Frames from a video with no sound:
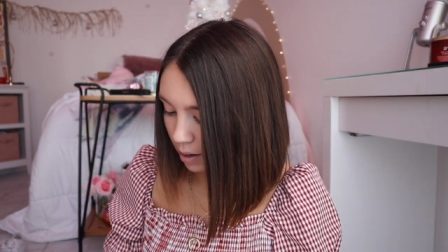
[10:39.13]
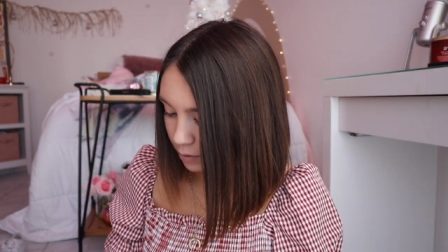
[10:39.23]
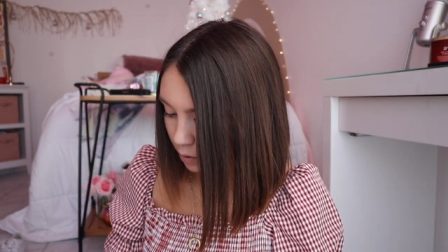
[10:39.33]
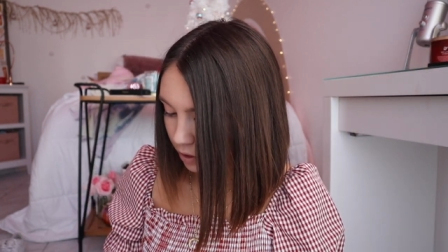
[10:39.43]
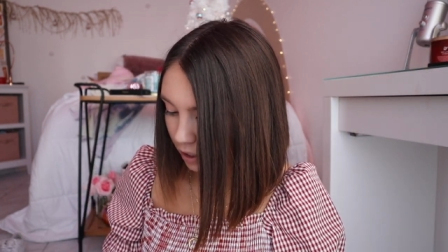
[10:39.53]

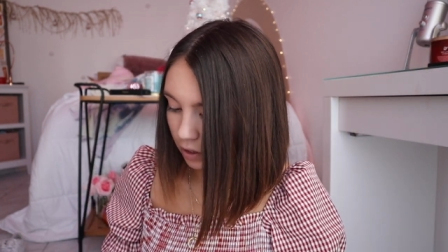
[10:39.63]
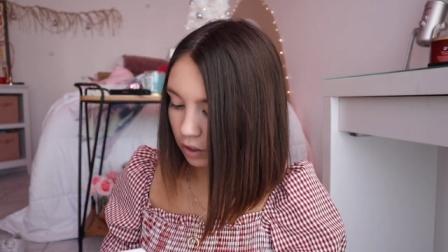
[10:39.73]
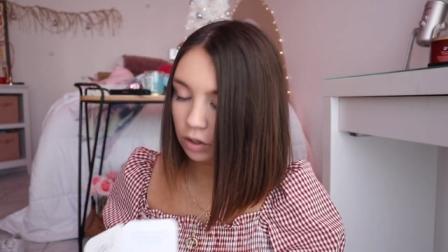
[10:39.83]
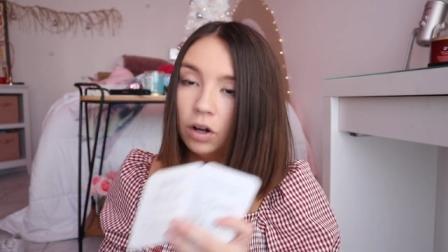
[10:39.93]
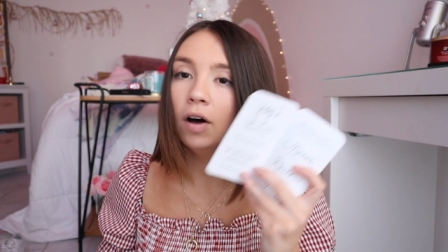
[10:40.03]
comes with like a
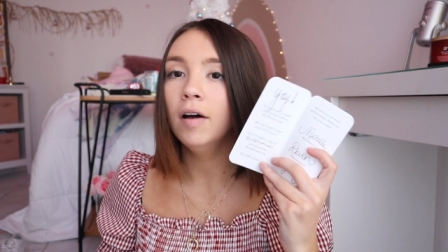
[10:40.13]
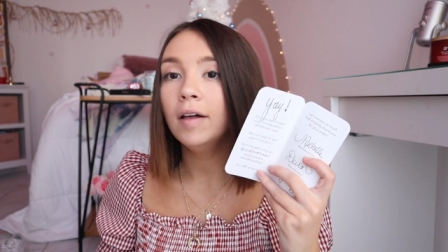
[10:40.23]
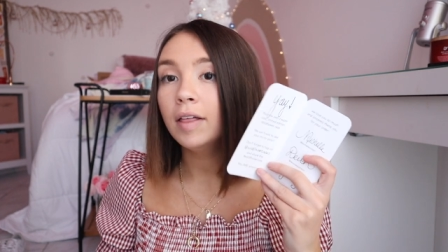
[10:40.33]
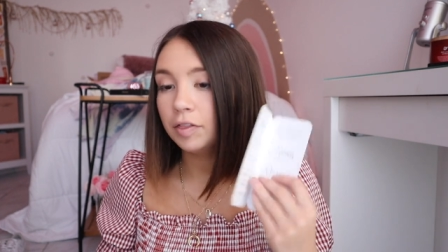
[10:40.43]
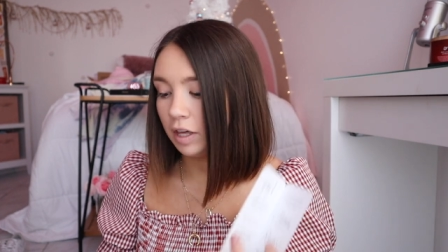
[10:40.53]
little
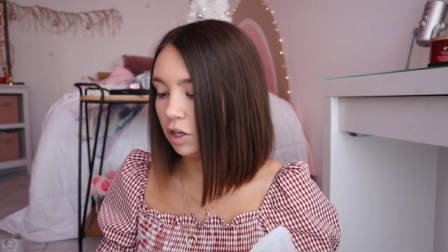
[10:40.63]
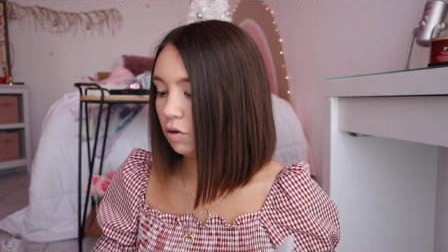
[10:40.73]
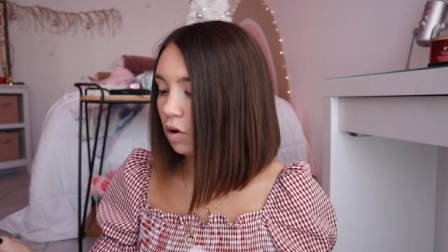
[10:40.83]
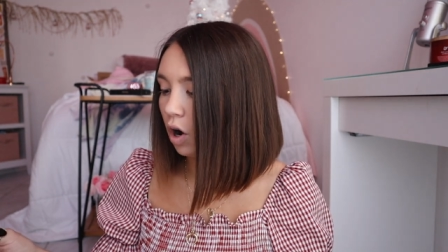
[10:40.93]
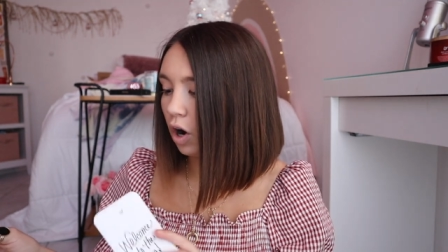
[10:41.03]
thank
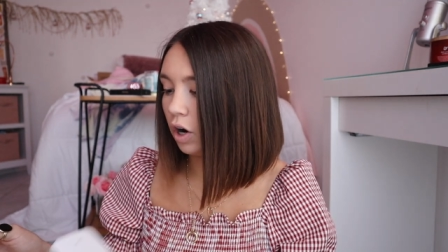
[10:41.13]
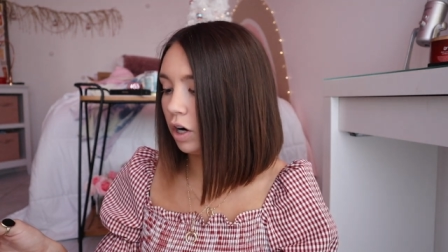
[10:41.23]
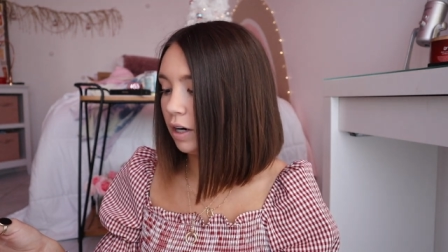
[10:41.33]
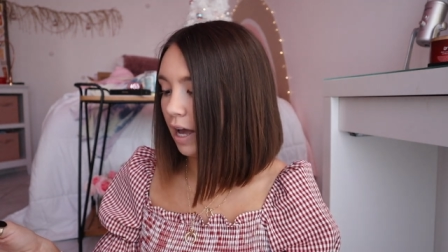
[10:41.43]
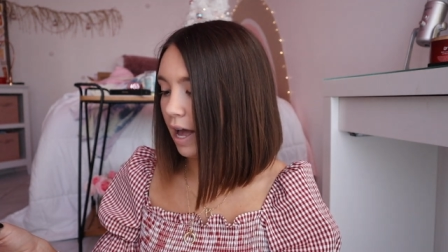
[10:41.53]
you
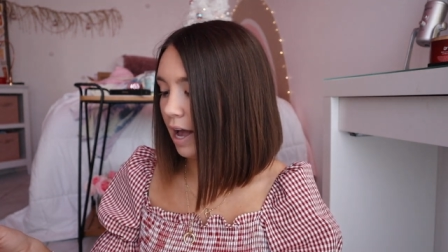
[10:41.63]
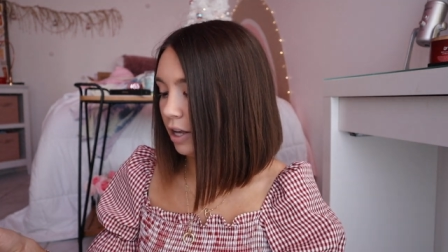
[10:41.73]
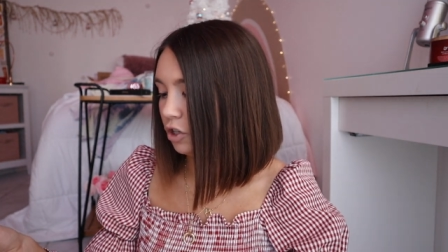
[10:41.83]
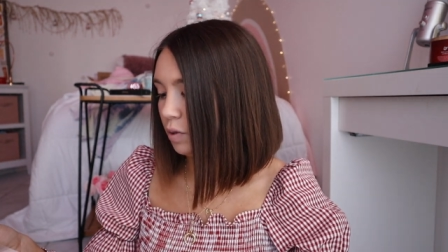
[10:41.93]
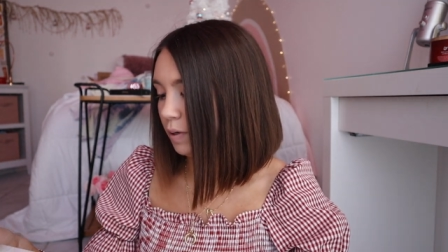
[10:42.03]
card
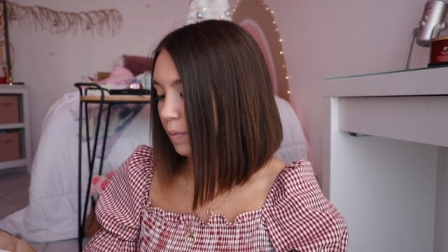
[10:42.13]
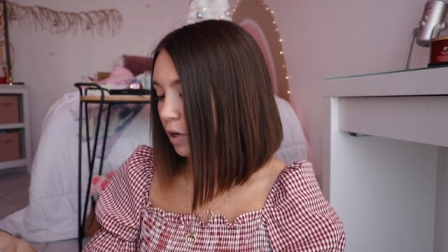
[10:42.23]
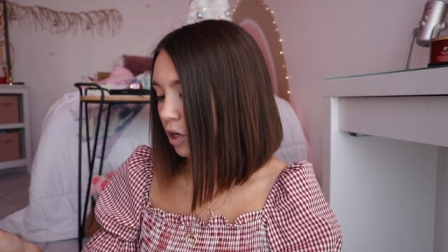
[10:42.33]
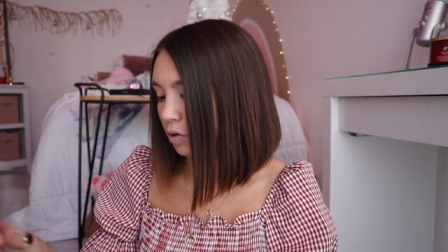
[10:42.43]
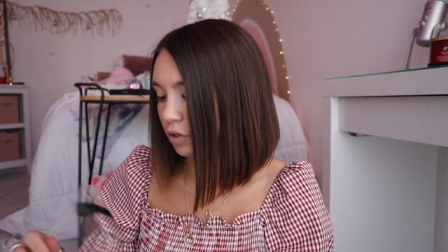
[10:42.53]
and super
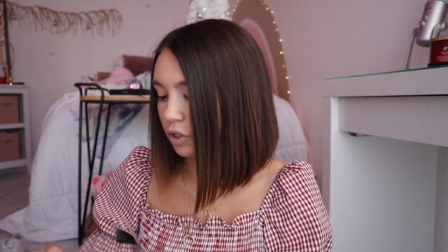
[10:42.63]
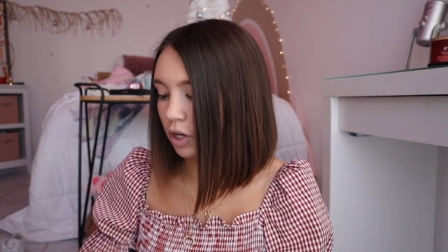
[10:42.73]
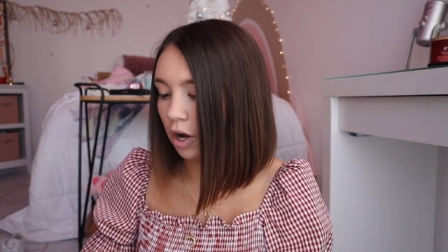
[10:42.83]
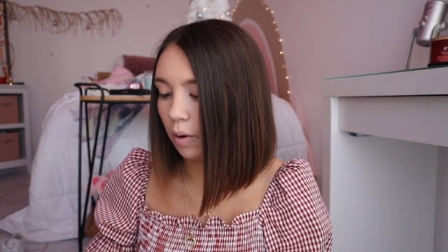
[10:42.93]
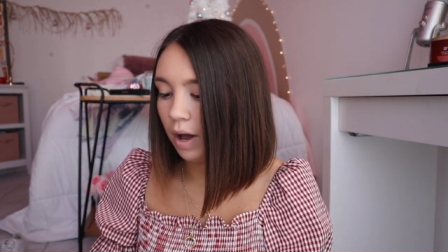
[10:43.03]
duper cute.
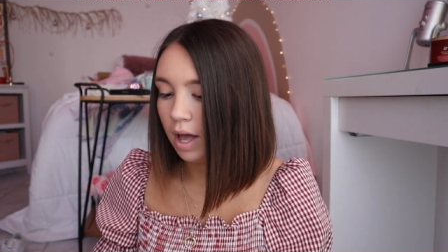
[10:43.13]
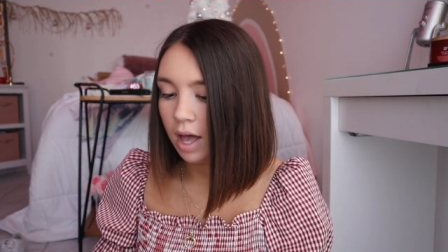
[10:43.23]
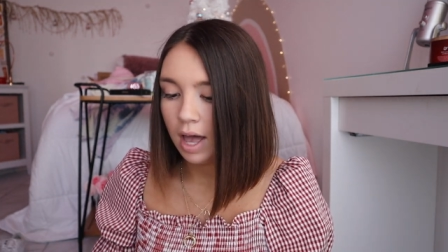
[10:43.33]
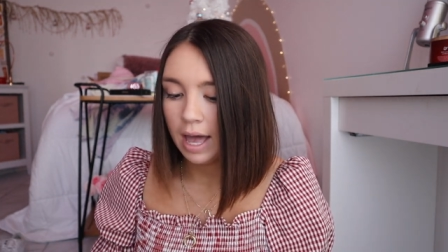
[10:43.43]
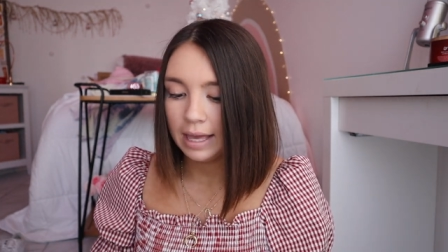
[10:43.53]
So
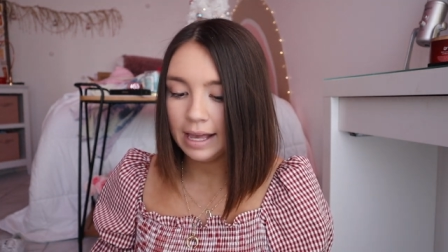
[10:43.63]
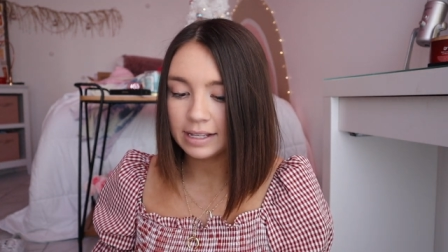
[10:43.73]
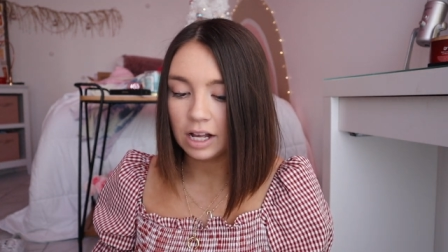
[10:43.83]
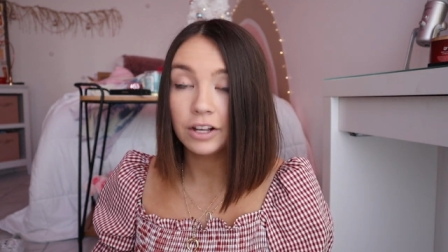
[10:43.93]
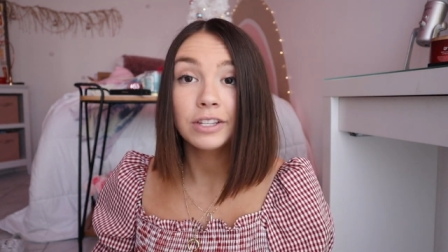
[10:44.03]

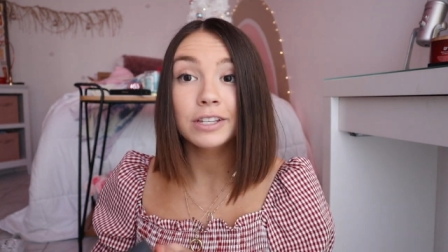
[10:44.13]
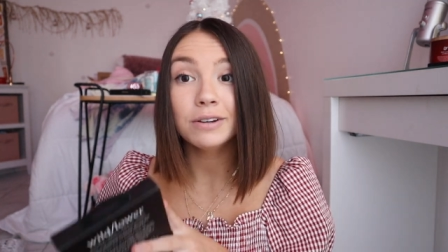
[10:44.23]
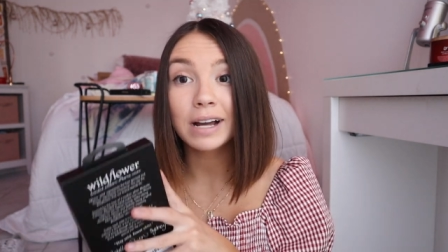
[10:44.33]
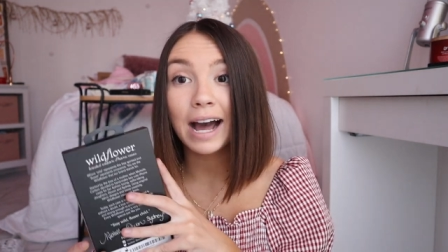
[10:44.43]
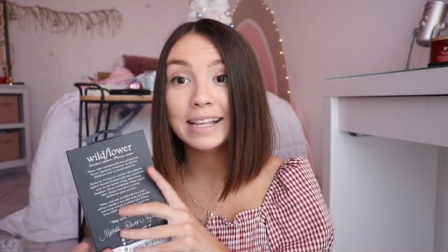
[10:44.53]
yes, I'll see
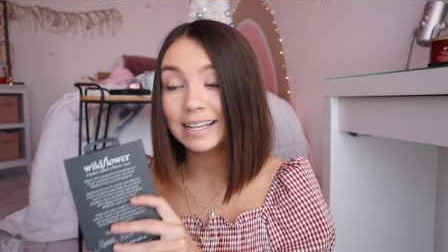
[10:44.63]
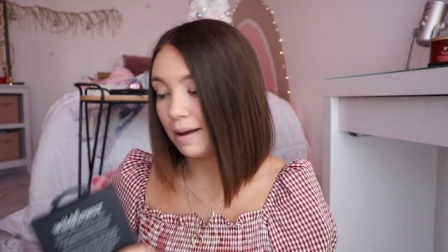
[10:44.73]
you guys